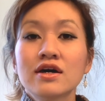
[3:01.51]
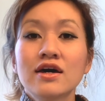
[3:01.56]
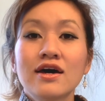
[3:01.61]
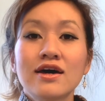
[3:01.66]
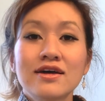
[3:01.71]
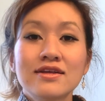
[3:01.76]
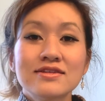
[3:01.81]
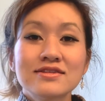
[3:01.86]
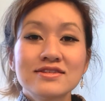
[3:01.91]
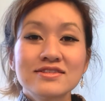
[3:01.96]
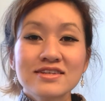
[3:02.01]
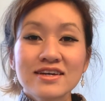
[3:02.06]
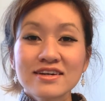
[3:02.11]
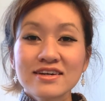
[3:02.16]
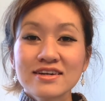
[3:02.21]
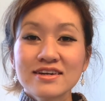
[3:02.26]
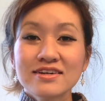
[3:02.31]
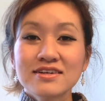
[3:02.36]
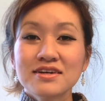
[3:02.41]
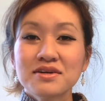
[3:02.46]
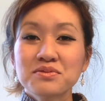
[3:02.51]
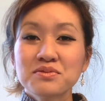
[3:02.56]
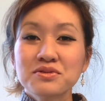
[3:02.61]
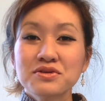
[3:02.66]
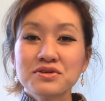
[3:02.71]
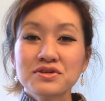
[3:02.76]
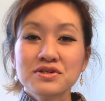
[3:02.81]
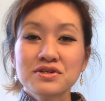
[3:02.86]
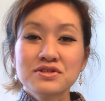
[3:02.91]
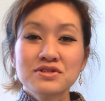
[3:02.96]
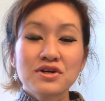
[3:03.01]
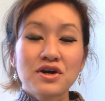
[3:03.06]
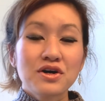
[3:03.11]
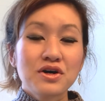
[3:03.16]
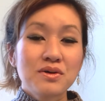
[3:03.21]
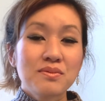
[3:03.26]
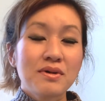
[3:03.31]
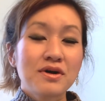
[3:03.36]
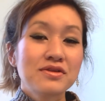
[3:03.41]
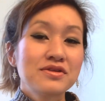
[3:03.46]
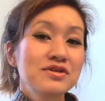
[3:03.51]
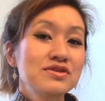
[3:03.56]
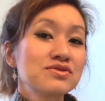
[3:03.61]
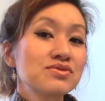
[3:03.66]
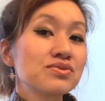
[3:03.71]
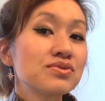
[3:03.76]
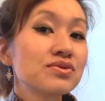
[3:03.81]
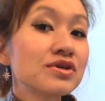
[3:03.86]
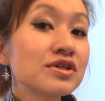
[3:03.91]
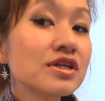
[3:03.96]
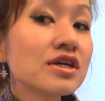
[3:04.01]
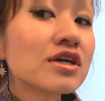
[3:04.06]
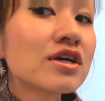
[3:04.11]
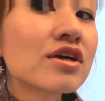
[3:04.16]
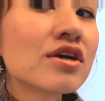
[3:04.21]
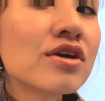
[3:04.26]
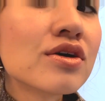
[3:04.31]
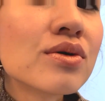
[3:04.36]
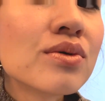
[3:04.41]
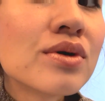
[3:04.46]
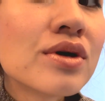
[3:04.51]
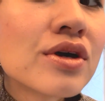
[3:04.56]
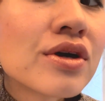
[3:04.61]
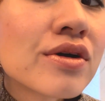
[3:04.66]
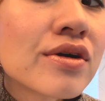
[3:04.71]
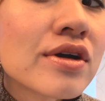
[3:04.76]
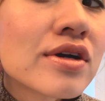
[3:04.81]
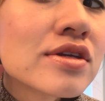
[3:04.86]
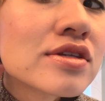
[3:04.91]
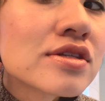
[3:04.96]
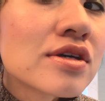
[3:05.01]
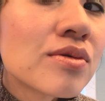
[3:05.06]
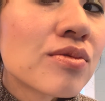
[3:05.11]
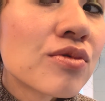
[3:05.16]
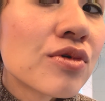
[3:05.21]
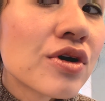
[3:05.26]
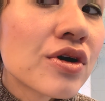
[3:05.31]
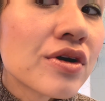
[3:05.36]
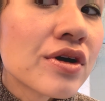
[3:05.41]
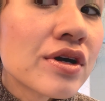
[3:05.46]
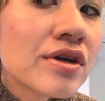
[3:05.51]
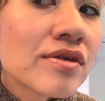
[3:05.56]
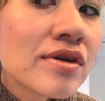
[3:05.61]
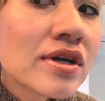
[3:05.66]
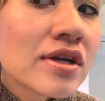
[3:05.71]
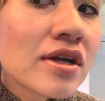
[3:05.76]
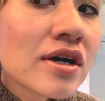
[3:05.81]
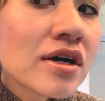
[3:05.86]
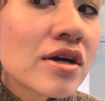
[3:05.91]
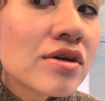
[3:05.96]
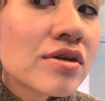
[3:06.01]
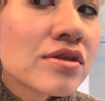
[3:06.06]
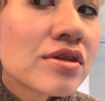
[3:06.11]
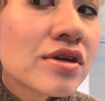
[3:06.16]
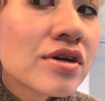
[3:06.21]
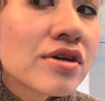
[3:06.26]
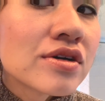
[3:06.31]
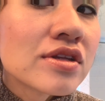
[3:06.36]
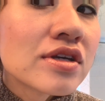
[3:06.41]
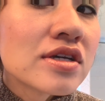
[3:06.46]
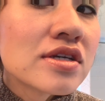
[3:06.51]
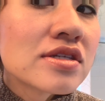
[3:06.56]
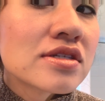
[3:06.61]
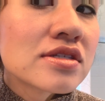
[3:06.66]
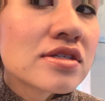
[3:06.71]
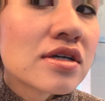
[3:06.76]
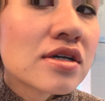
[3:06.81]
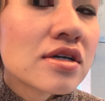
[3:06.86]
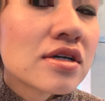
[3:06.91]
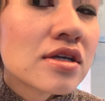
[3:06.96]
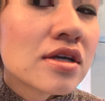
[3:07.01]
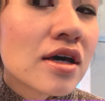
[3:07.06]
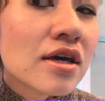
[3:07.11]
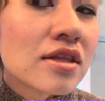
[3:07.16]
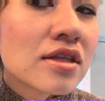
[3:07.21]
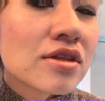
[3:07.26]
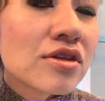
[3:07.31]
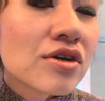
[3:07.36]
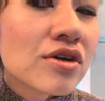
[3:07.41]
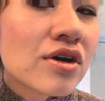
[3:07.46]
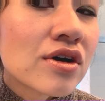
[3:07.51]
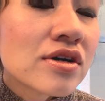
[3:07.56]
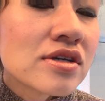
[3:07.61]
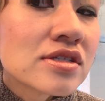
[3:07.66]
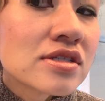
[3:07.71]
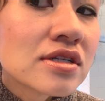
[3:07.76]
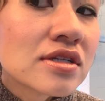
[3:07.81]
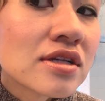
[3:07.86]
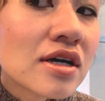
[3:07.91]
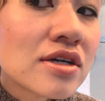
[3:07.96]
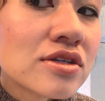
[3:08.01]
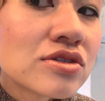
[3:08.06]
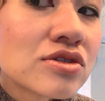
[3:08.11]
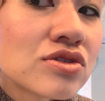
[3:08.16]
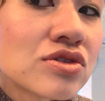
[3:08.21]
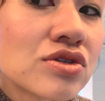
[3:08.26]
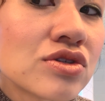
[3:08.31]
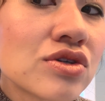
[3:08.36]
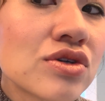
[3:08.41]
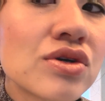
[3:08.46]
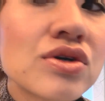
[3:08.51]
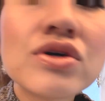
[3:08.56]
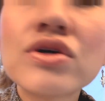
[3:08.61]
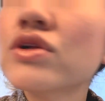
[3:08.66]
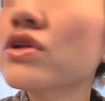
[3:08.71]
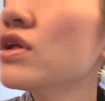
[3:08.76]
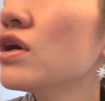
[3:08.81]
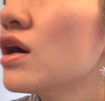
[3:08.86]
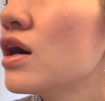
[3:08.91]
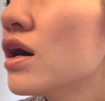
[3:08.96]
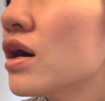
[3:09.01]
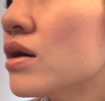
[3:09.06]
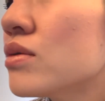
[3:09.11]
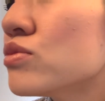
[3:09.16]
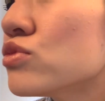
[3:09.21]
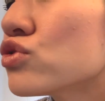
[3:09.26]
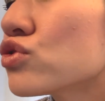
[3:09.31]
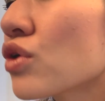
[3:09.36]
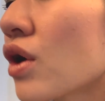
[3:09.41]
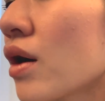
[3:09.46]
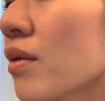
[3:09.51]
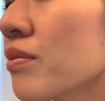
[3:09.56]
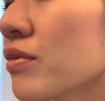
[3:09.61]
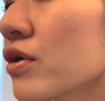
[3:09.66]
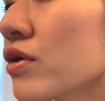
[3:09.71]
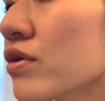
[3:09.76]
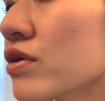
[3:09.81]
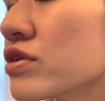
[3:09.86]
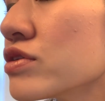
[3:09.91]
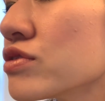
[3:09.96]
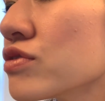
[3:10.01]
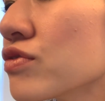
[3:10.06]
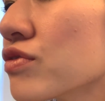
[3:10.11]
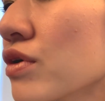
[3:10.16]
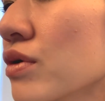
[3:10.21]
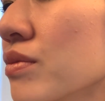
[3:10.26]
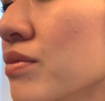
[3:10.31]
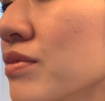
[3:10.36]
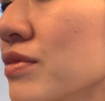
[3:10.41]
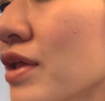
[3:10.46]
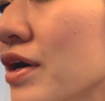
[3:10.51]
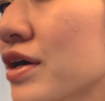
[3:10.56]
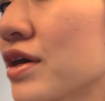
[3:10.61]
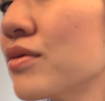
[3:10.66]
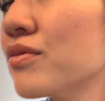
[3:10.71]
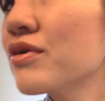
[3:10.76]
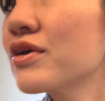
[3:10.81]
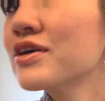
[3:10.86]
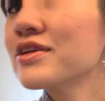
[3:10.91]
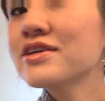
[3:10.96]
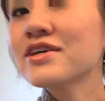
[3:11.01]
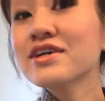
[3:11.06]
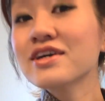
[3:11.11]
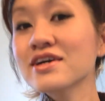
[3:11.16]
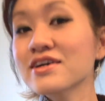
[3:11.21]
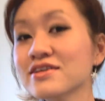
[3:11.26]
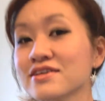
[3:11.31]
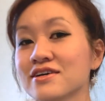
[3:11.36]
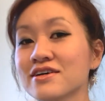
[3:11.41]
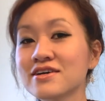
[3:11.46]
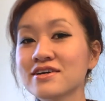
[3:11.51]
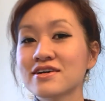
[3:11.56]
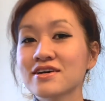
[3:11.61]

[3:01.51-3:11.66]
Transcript: And second, I'm going to talk about these really cute earrings I'm wearing right now. They're these, I think they're called Celestial drop earrings from Lucky Brand again.